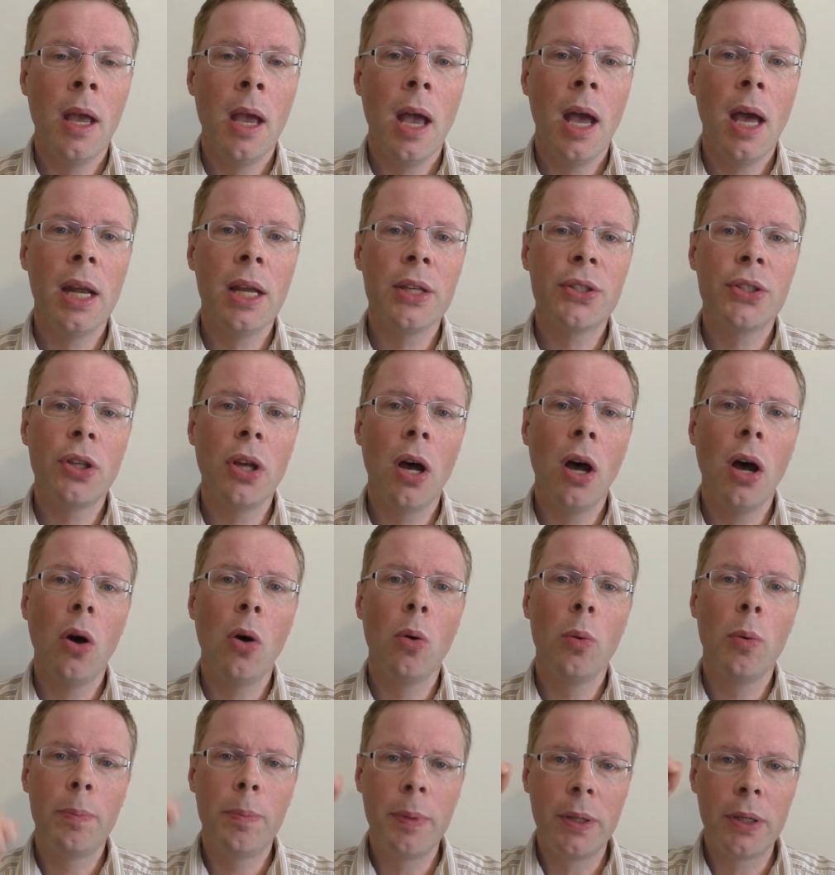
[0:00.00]
And I saw
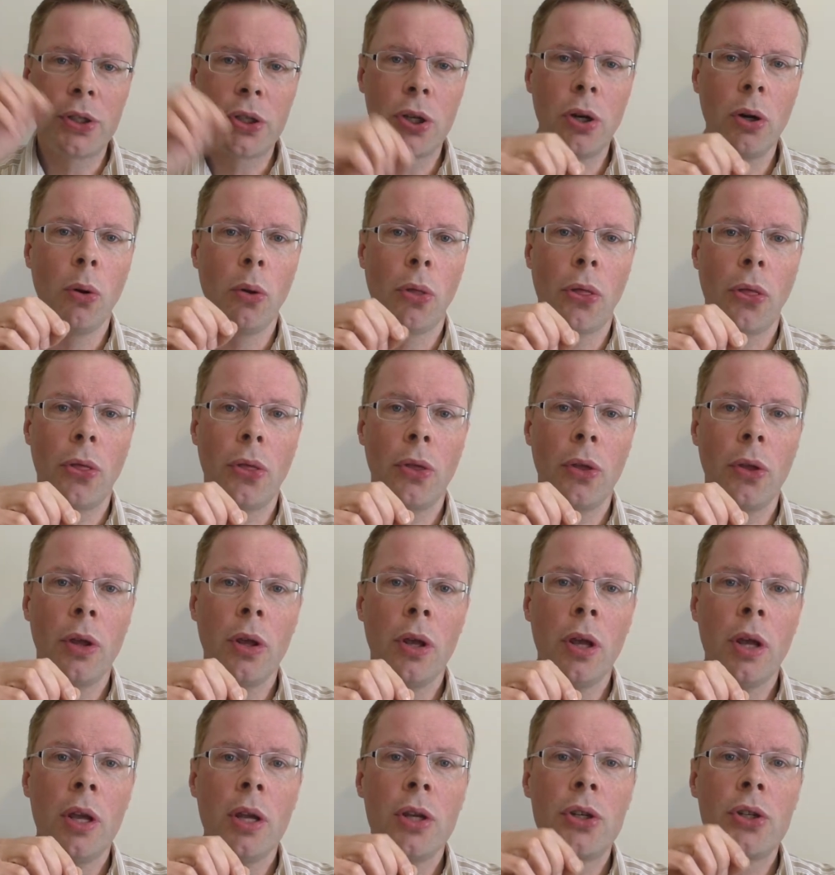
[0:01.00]
it would be truth
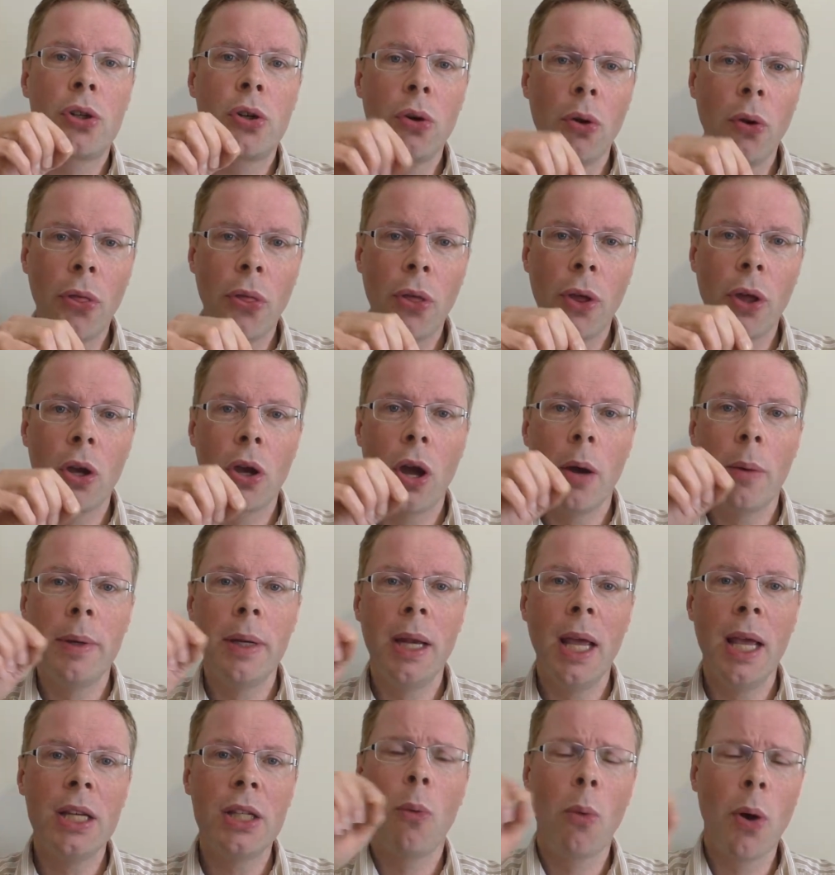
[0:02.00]
truth in
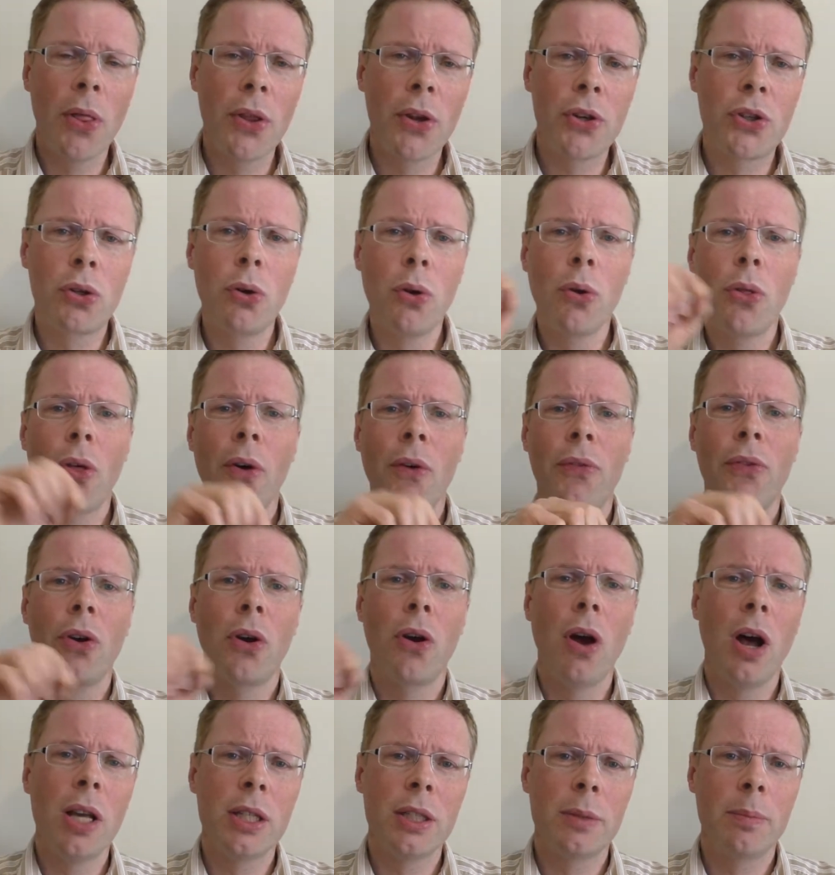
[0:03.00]
combination with the truth of the
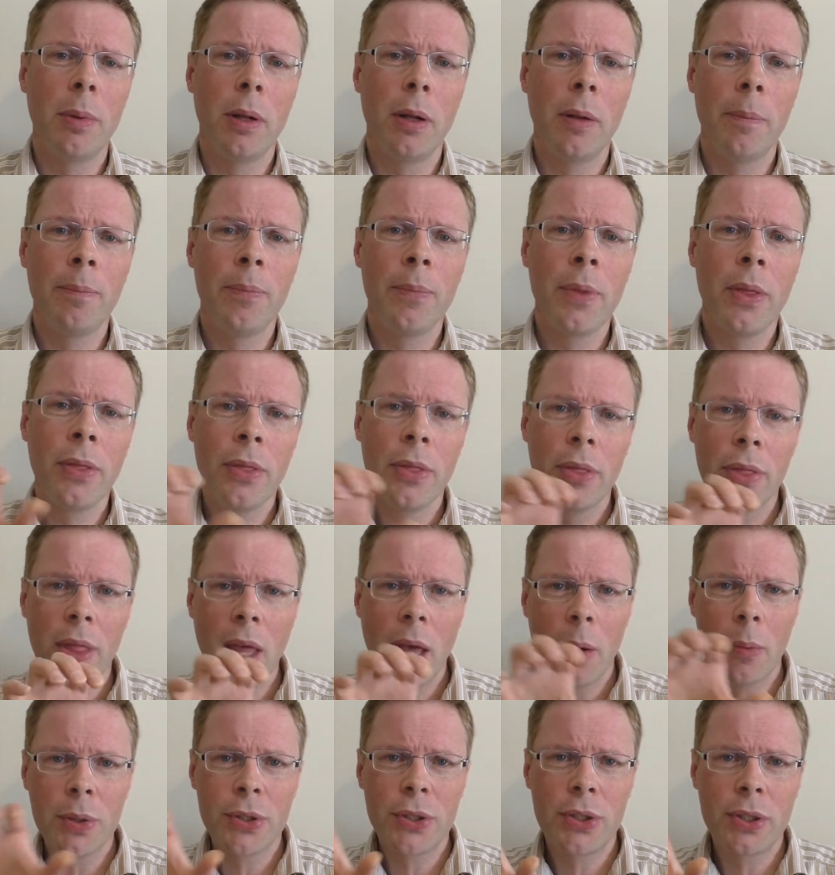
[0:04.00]
gospel.
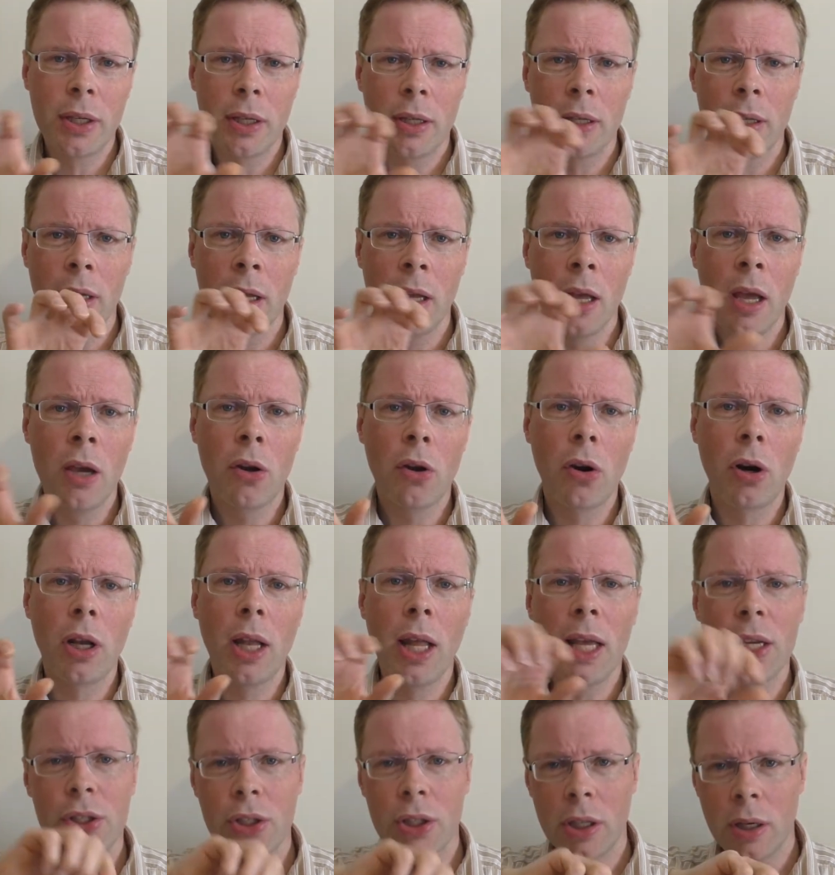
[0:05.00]
That was in
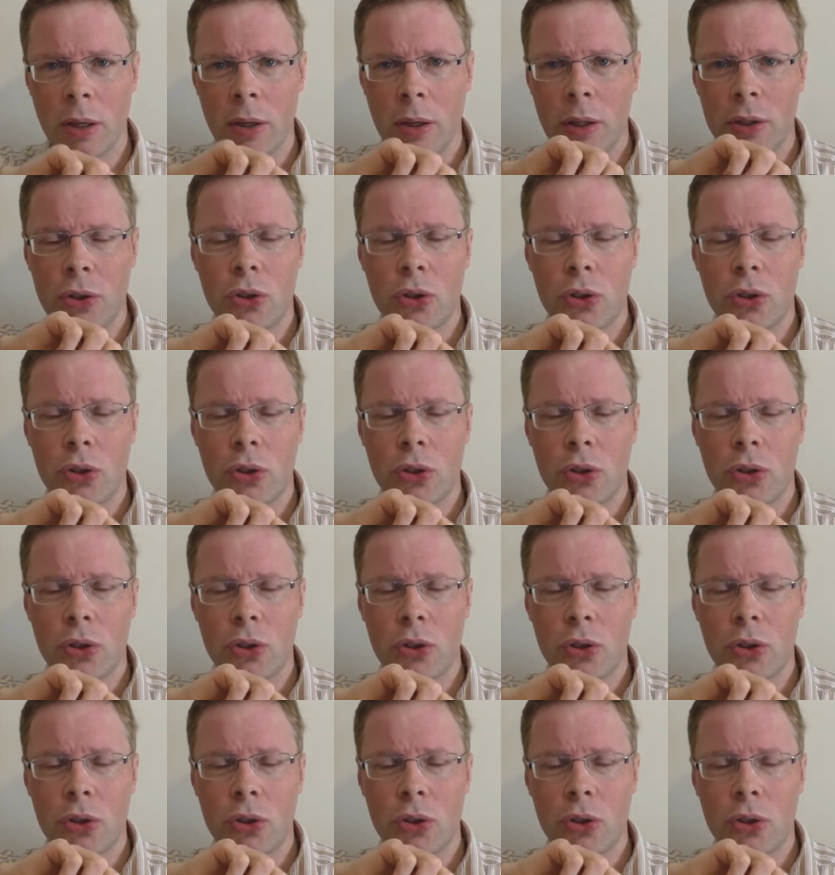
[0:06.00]
correlation,